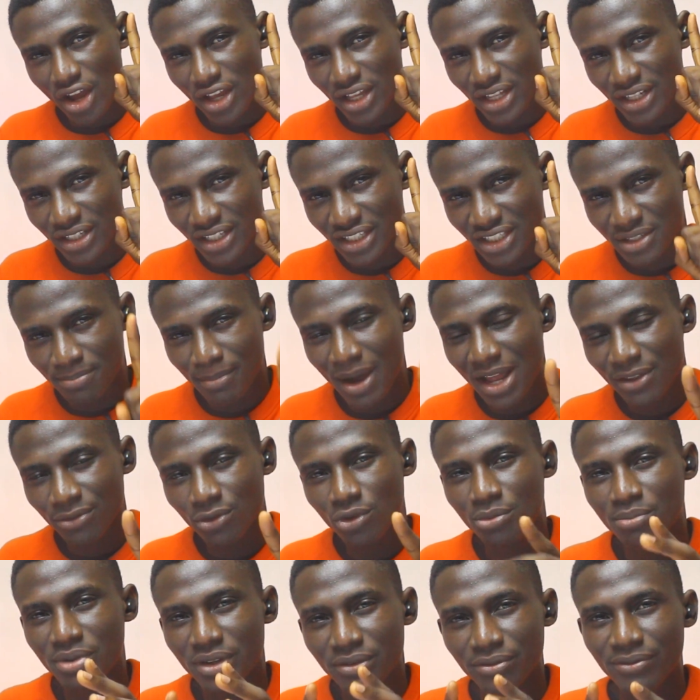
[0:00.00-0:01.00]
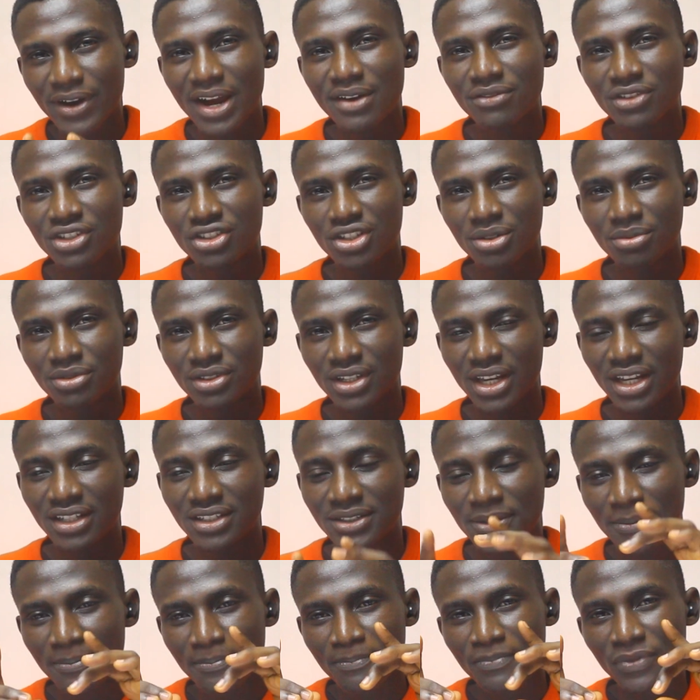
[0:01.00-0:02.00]
the smartphone will be a 5G
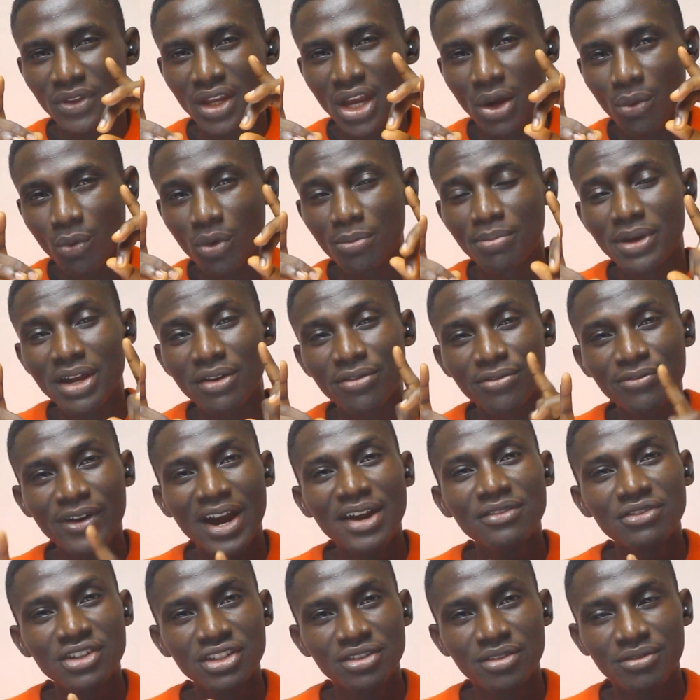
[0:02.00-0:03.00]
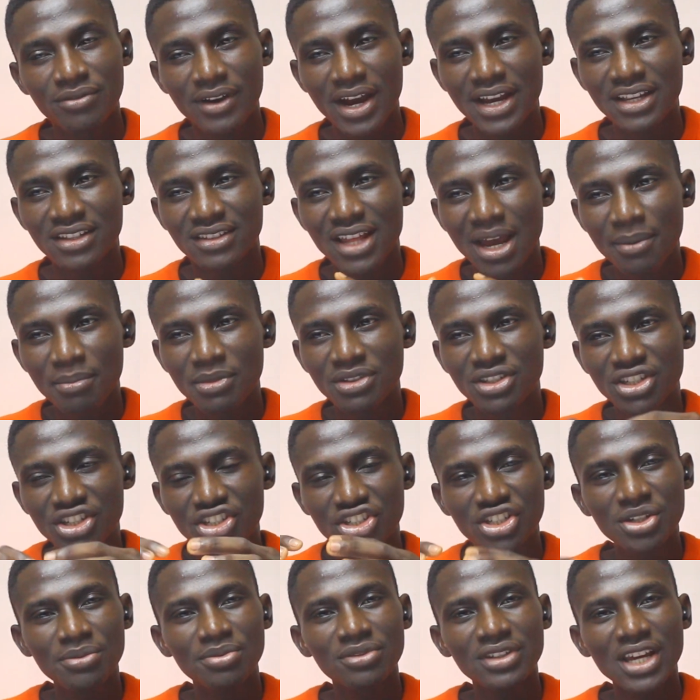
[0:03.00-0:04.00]
chipset, will be a 5G device, that means the
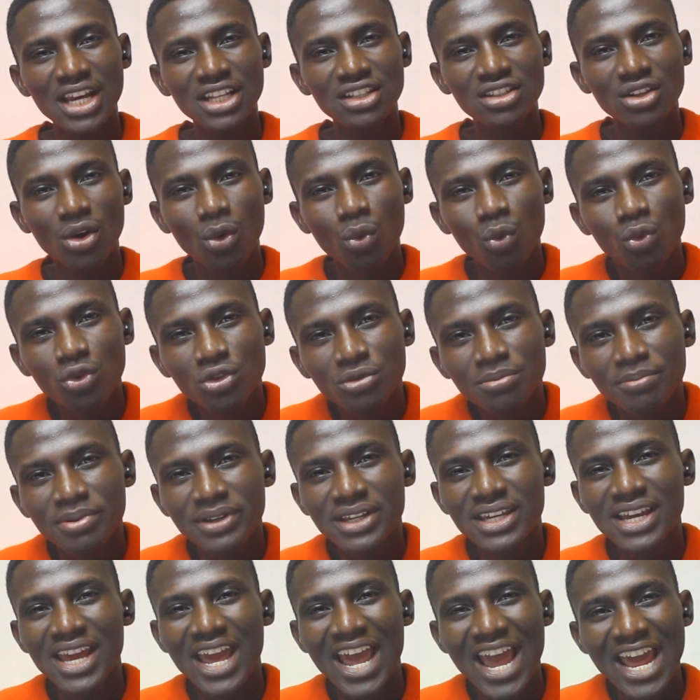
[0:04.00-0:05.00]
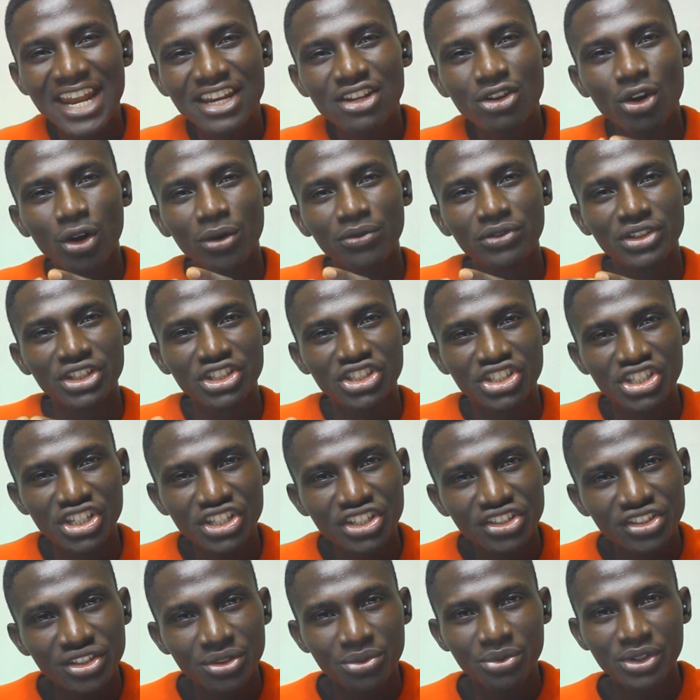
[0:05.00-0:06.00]
chipset won't be any of the G
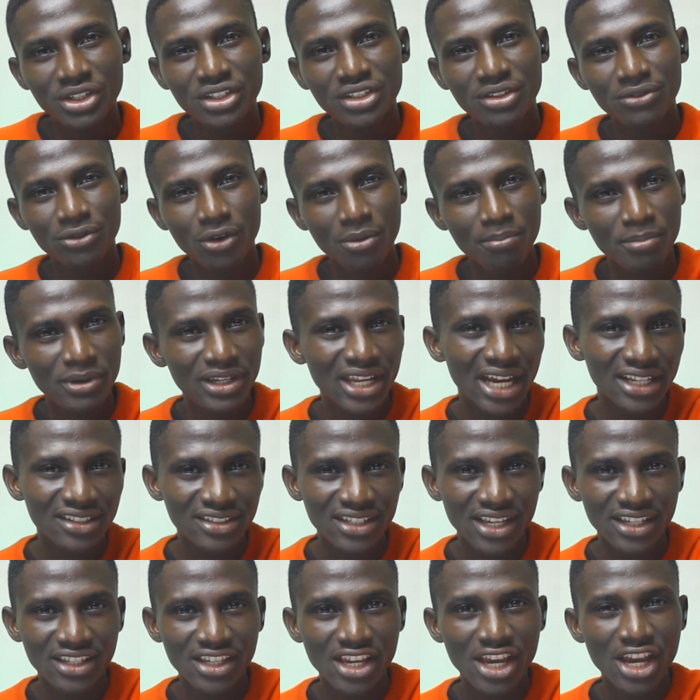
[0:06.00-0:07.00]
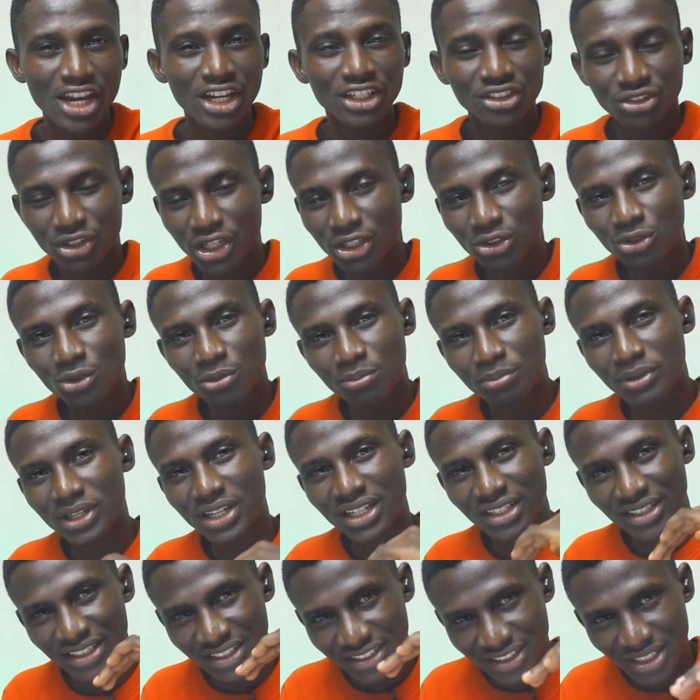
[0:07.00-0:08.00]
series from MediaTek. It's going to be
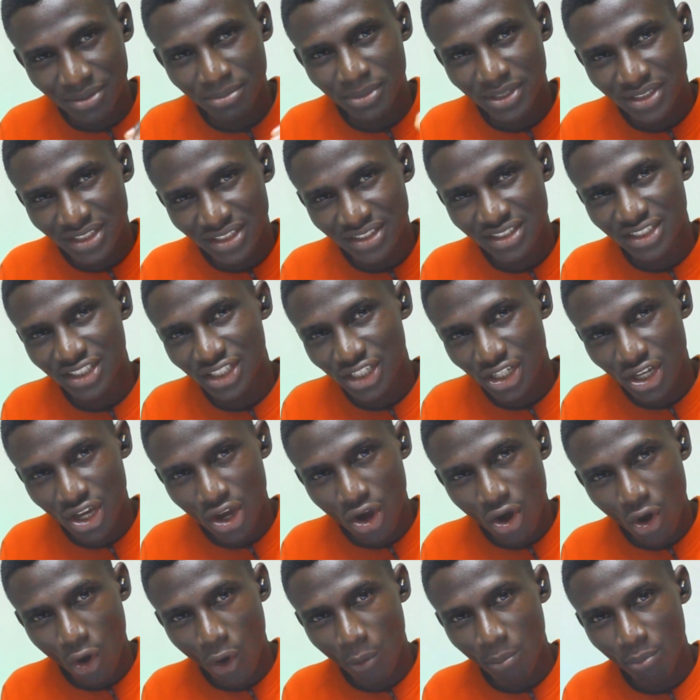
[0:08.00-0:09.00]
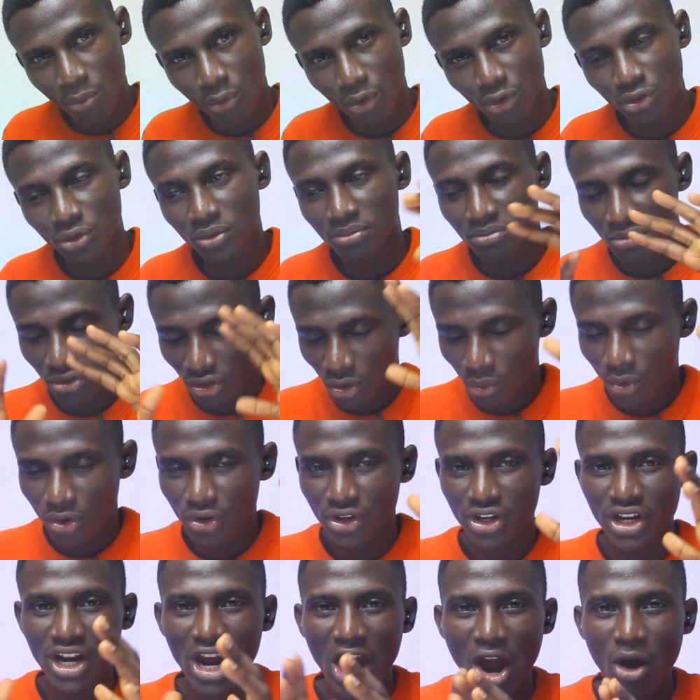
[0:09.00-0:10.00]
the Dimensity Upward. Don't
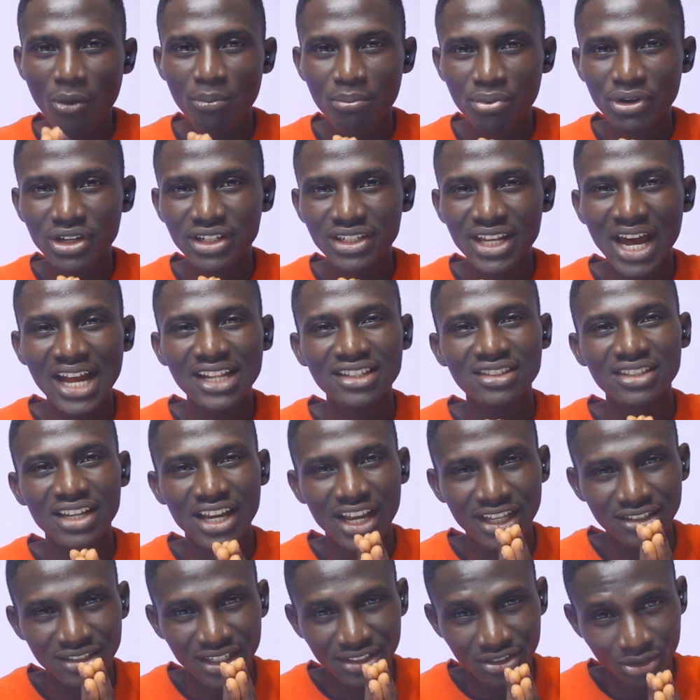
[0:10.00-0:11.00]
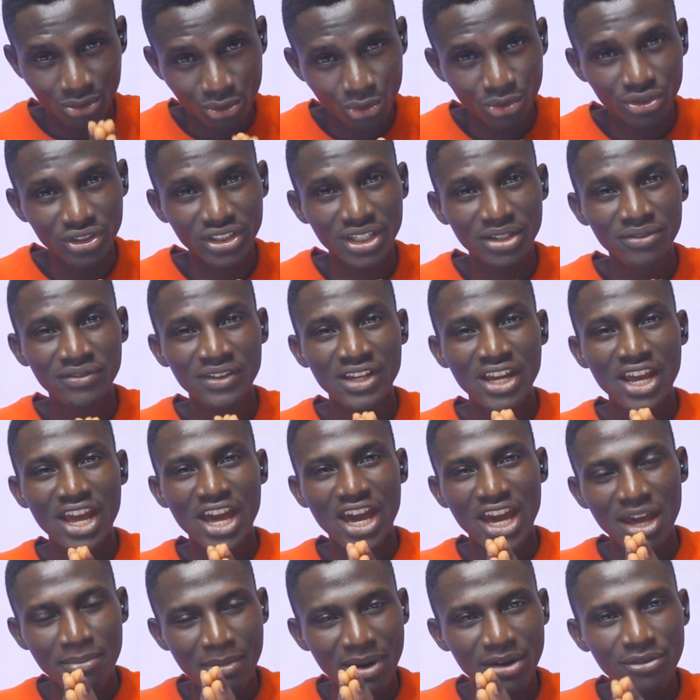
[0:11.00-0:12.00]
worry, I'll bring that as exclusive
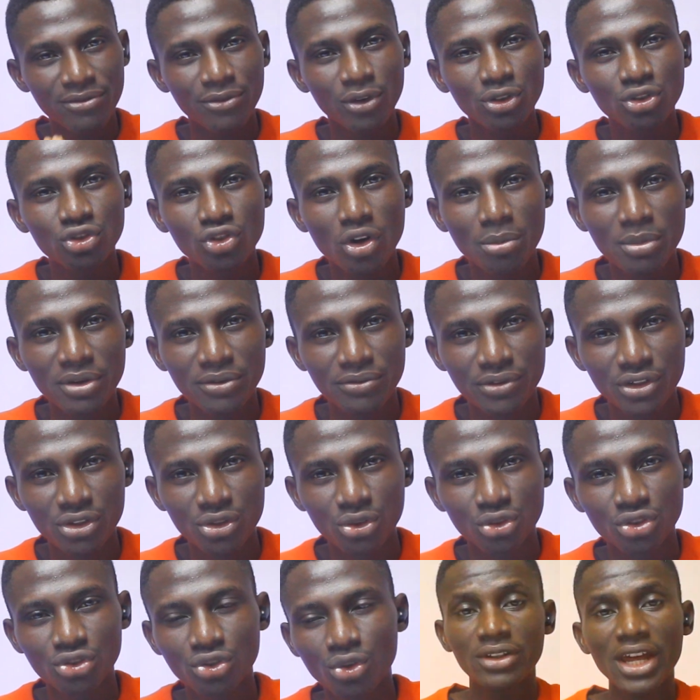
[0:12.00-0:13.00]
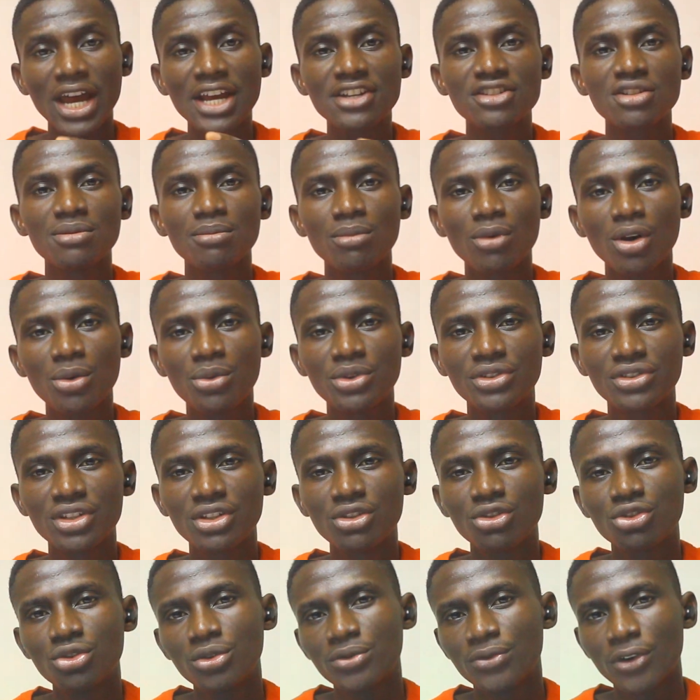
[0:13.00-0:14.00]
in my forthcoming video. So that's the more reason
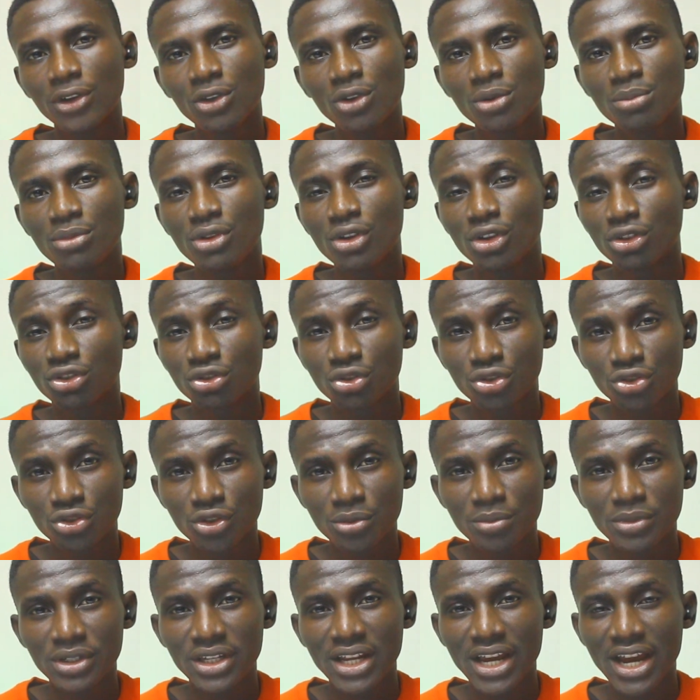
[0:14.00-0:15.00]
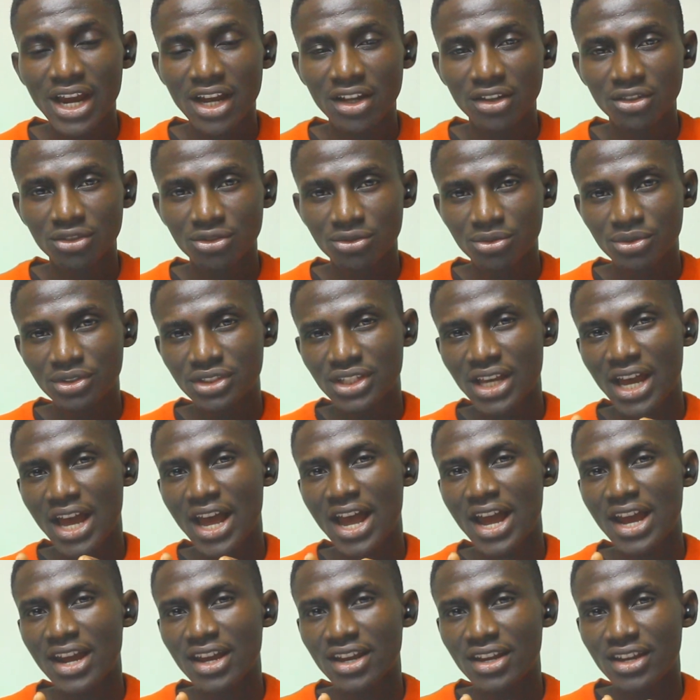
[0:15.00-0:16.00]
you should follow me on social media,
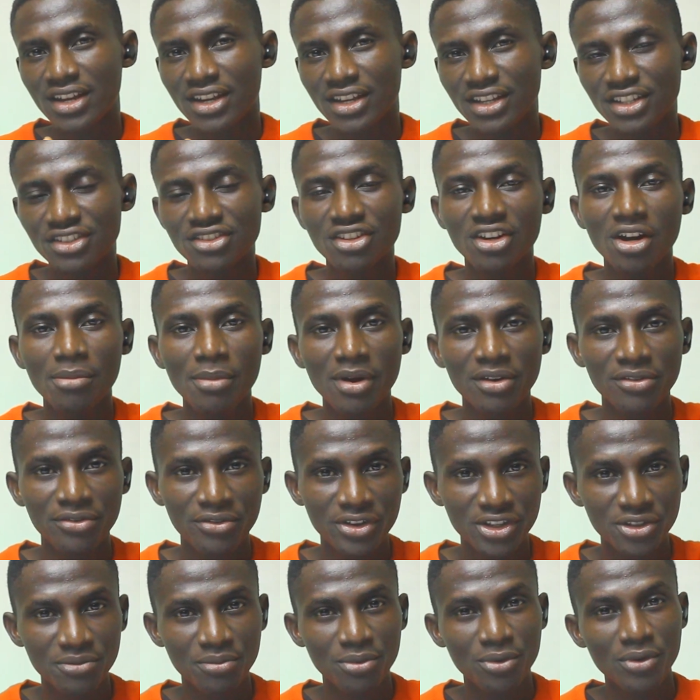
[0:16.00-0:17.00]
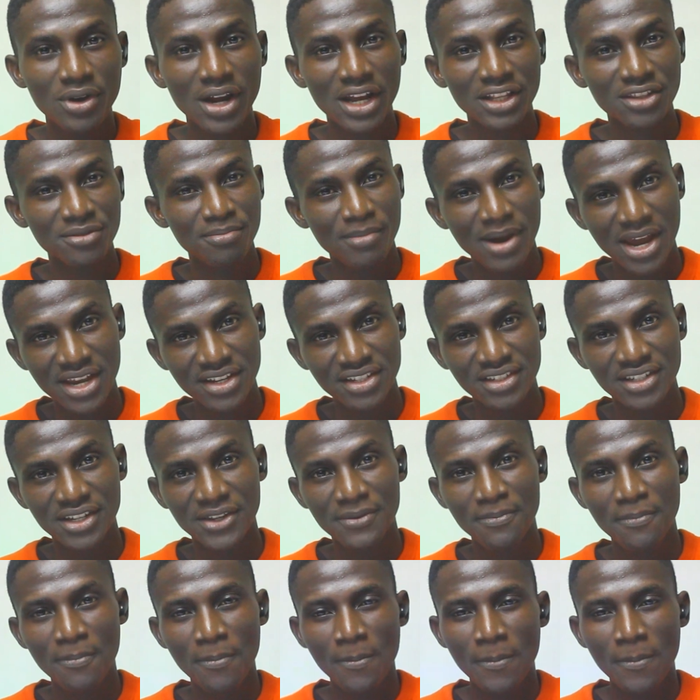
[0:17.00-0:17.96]
Twitter, Instagram, and Facebook at MyHD.